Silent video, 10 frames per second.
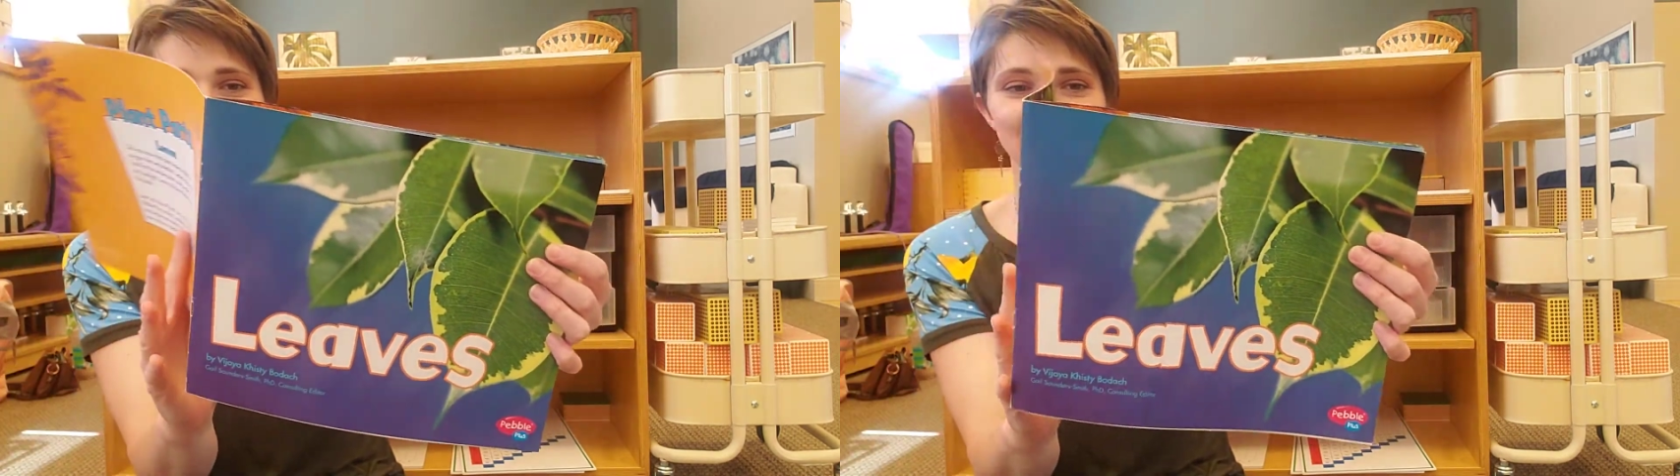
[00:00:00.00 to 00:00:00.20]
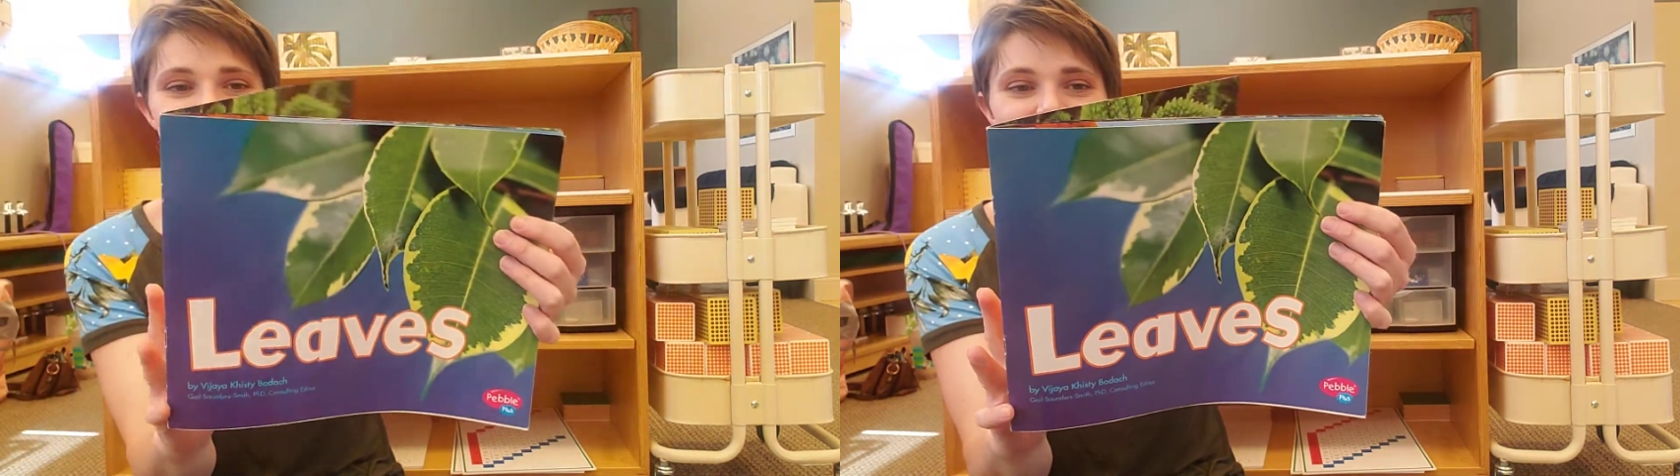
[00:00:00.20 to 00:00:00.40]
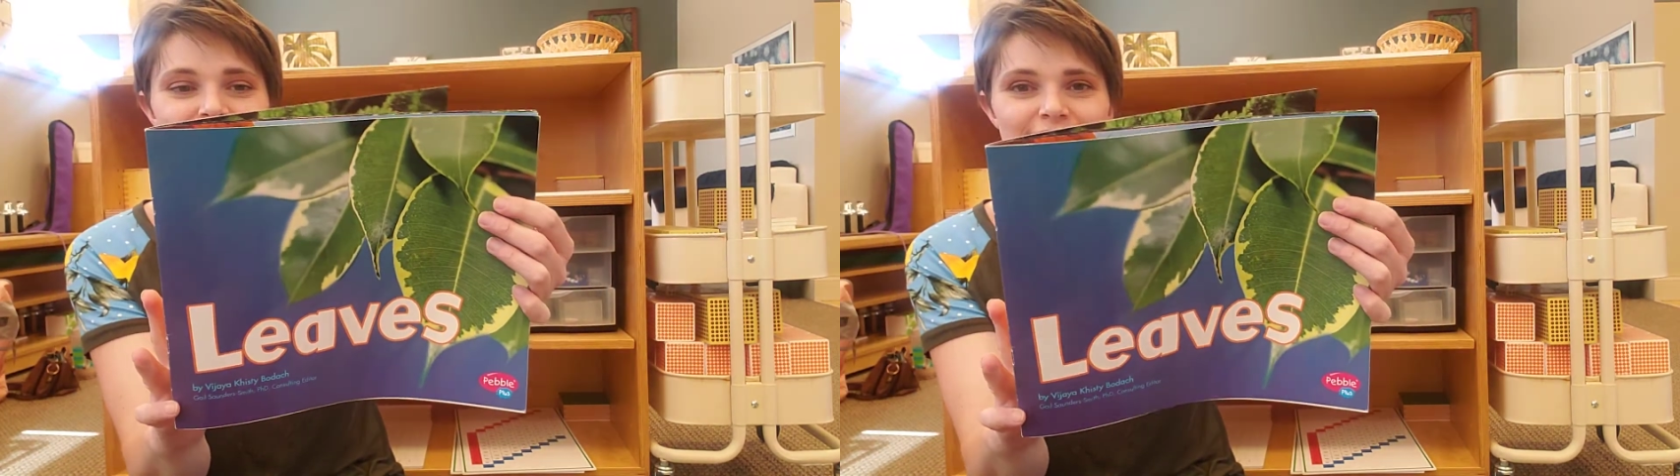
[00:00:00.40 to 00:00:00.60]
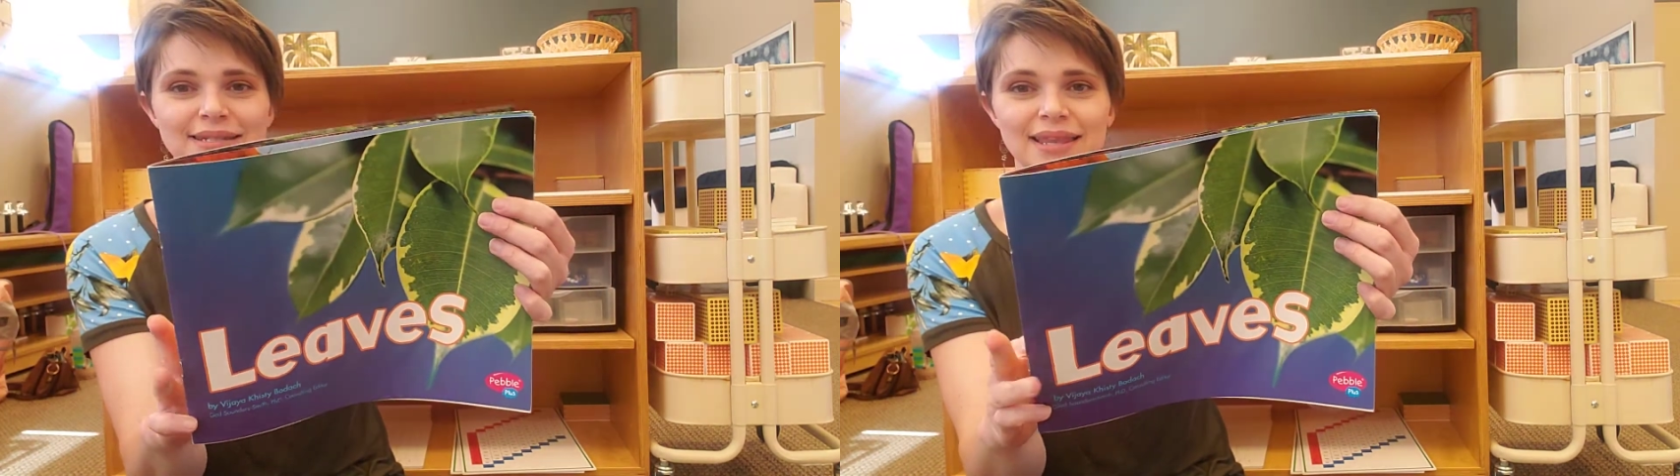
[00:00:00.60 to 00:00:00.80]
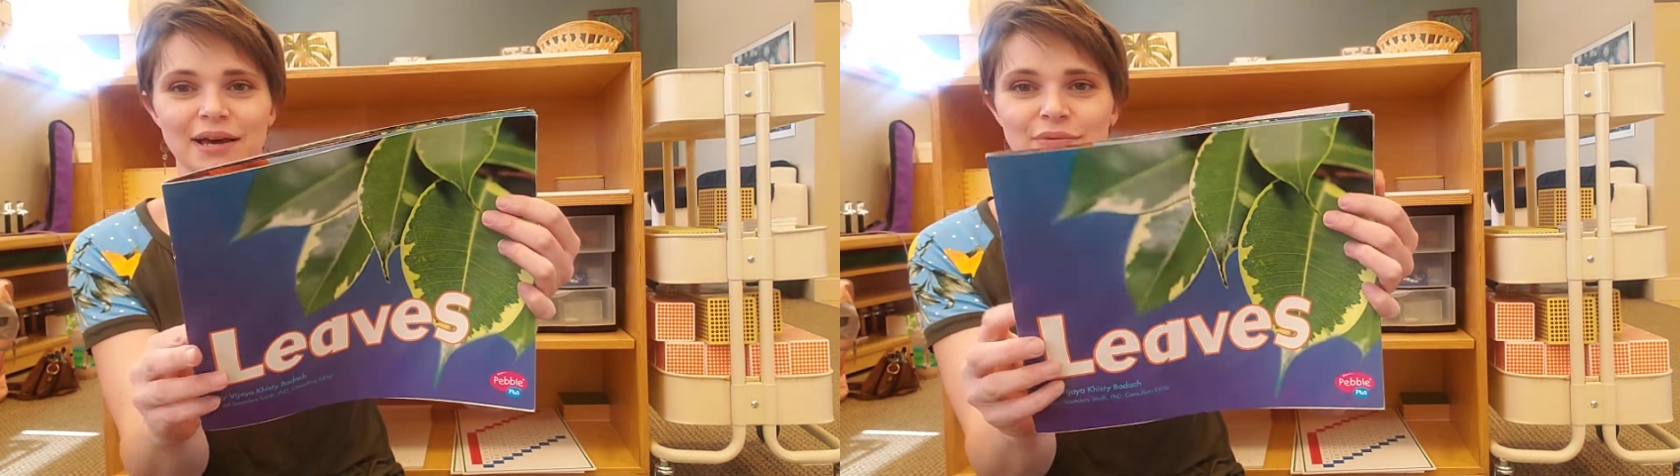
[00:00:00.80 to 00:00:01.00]
And
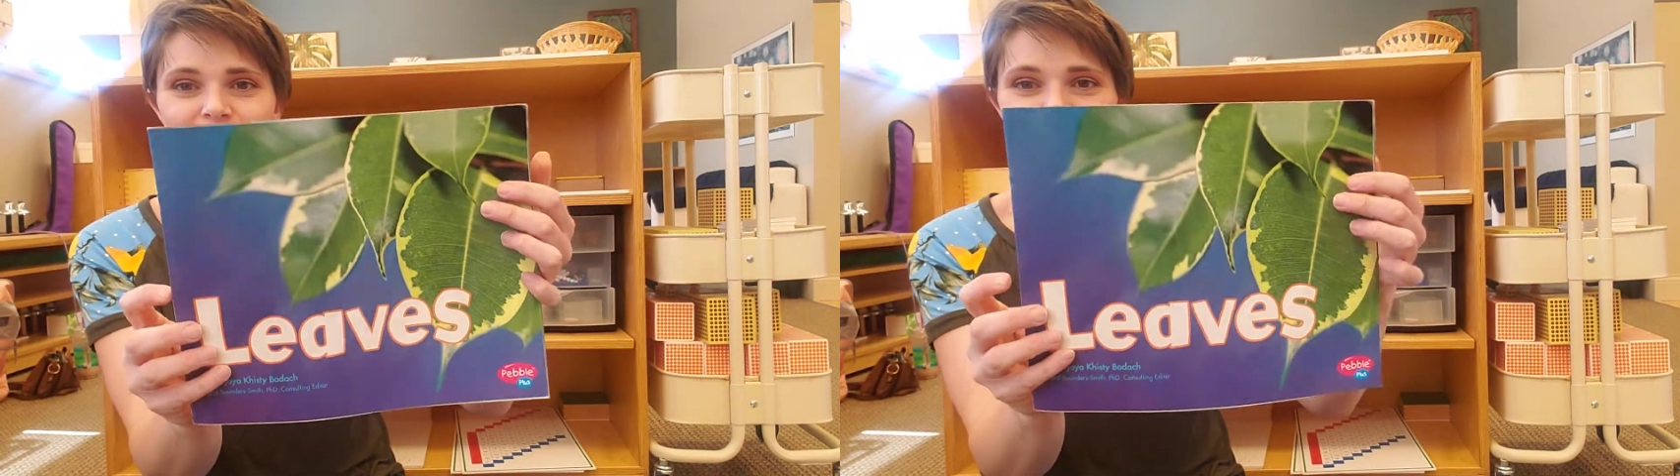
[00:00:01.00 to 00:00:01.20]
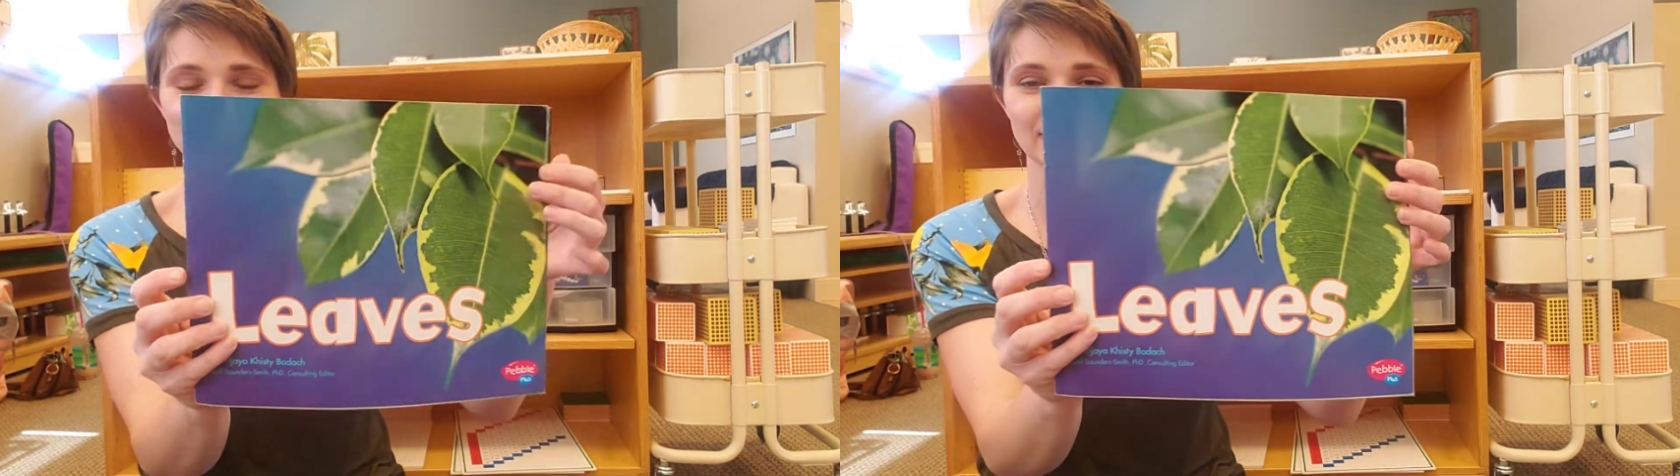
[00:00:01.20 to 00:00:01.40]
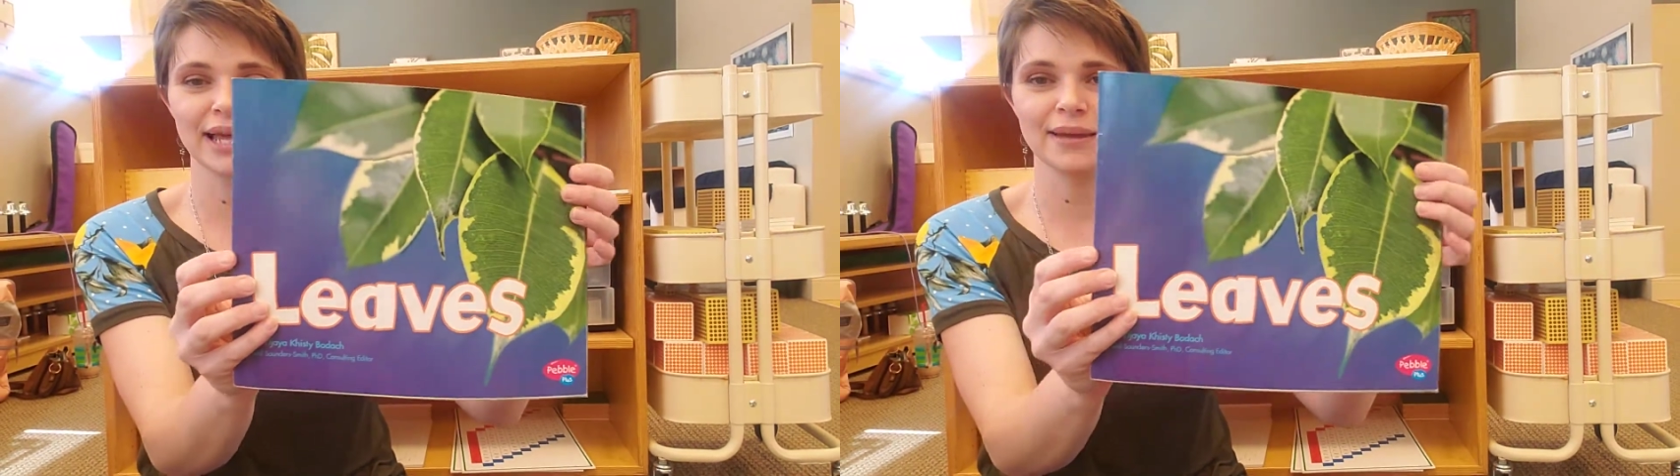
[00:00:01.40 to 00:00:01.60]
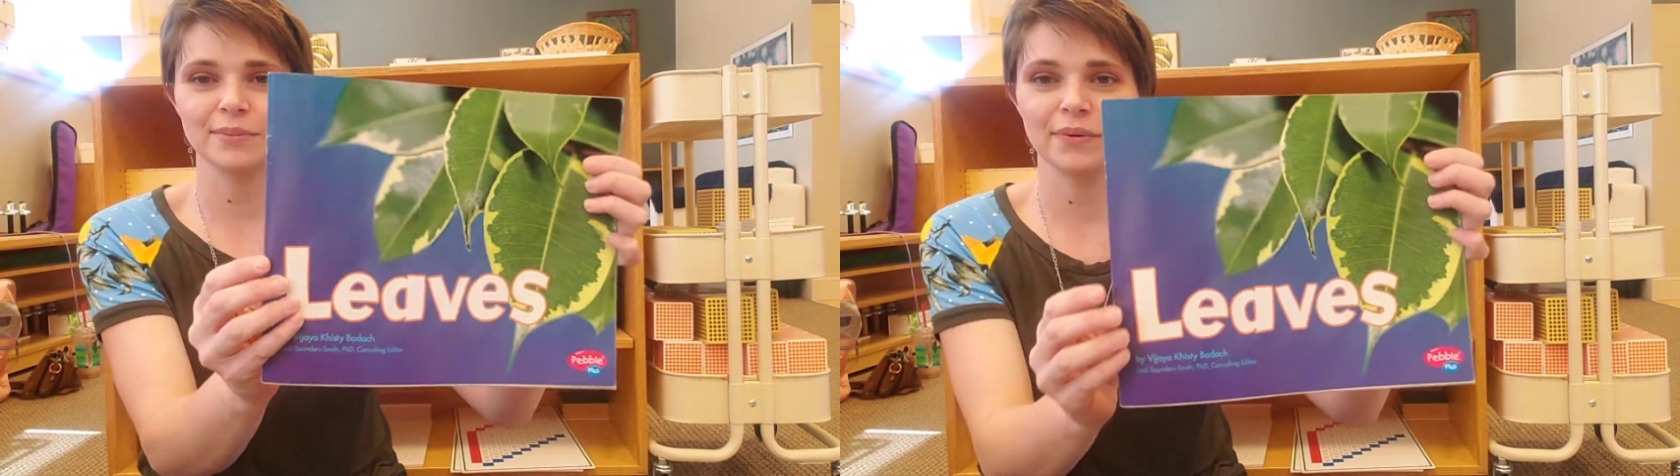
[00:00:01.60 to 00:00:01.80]
that was plant